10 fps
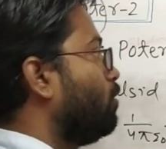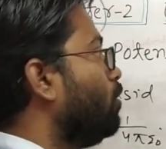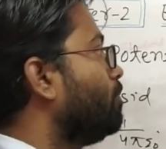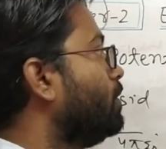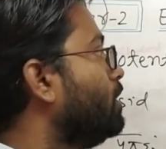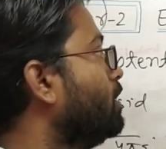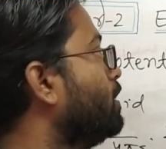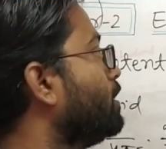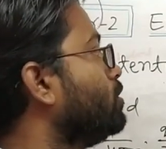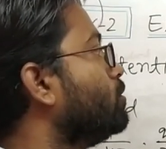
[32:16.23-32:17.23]
I hope
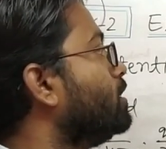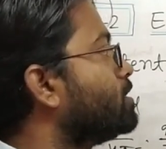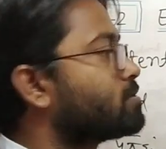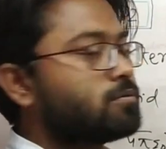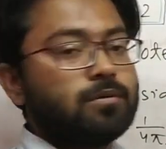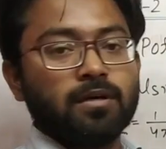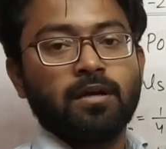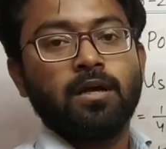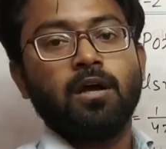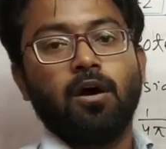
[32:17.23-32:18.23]
you understood
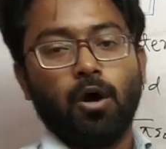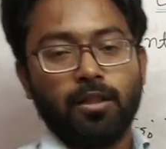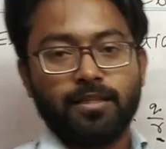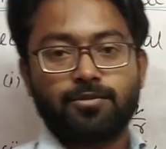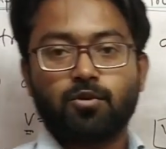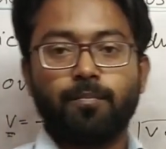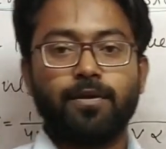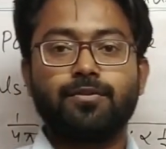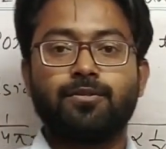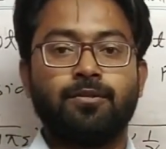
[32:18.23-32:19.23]
all these
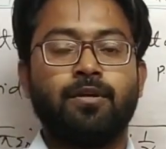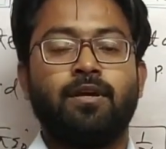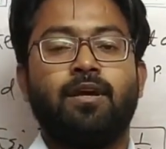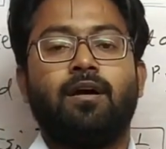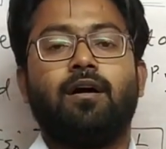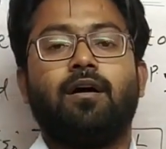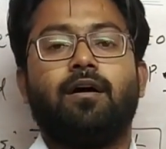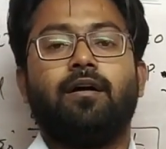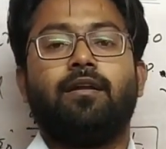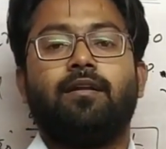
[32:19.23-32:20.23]
topics.
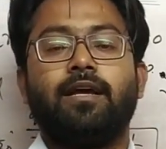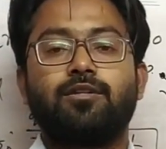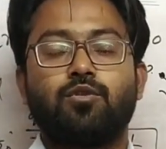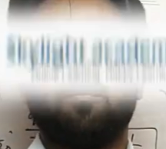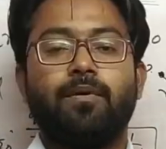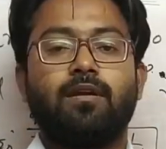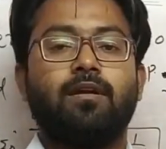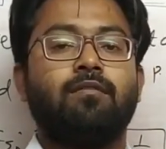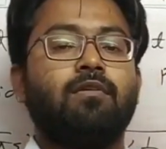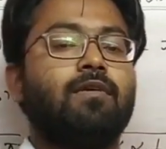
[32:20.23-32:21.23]
Next
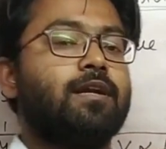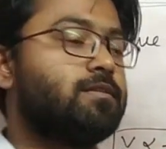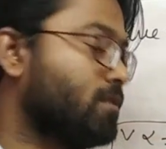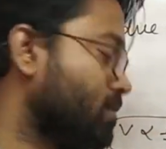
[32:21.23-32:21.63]
topic we will